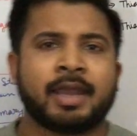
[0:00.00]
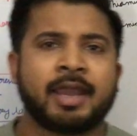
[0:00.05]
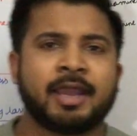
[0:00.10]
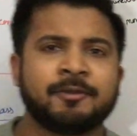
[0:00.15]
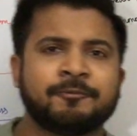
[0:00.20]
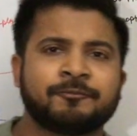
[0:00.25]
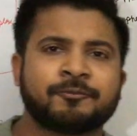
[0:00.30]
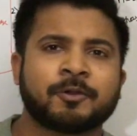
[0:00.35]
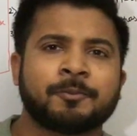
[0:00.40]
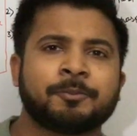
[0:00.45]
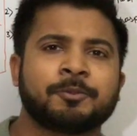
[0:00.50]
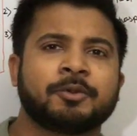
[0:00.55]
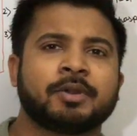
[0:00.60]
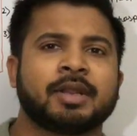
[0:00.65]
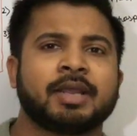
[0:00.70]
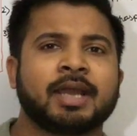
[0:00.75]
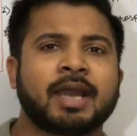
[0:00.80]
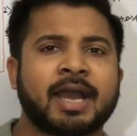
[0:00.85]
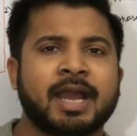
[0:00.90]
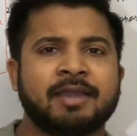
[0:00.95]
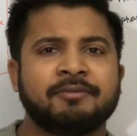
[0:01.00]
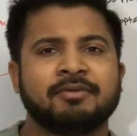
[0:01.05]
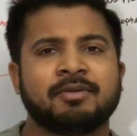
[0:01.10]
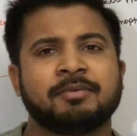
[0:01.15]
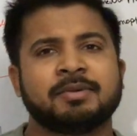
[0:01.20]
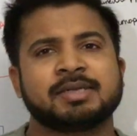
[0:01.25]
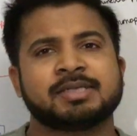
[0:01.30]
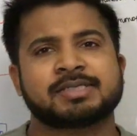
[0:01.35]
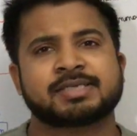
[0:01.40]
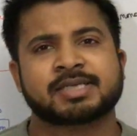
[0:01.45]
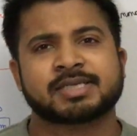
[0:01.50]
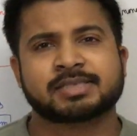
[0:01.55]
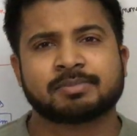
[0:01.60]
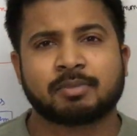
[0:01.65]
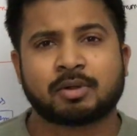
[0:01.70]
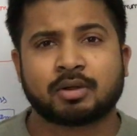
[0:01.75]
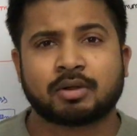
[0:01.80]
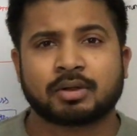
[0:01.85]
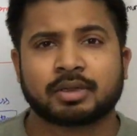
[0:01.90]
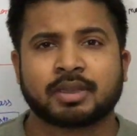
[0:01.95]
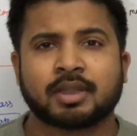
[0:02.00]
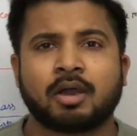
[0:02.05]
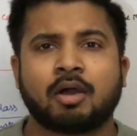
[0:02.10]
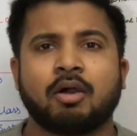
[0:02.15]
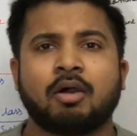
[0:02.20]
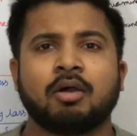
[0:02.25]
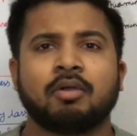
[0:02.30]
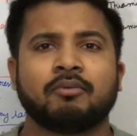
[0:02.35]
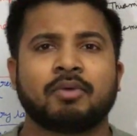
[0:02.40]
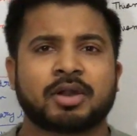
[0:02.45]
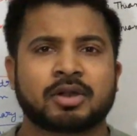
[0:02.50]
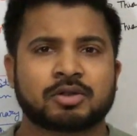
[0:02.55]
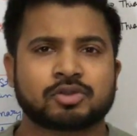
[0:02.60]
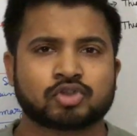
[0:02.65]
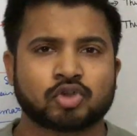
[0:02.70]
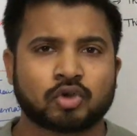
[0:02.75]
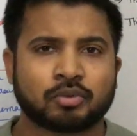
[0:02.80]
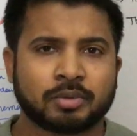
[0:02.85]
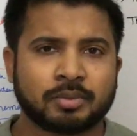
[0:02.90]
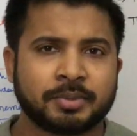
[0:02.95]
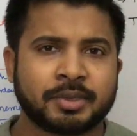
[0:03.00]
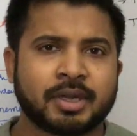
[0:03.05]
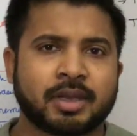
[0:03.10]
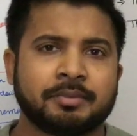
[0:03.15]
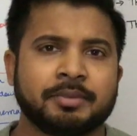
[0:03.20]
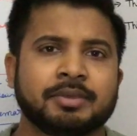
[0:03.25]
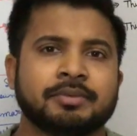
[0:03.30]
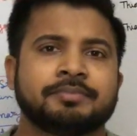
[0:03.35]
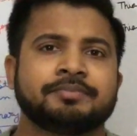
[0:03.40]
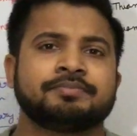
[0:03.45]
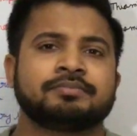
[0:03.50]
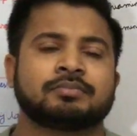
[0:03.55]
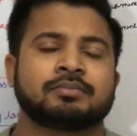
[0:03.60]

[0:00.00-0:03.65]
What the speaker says: and from today I will be discuss about the all water soluble vitamin.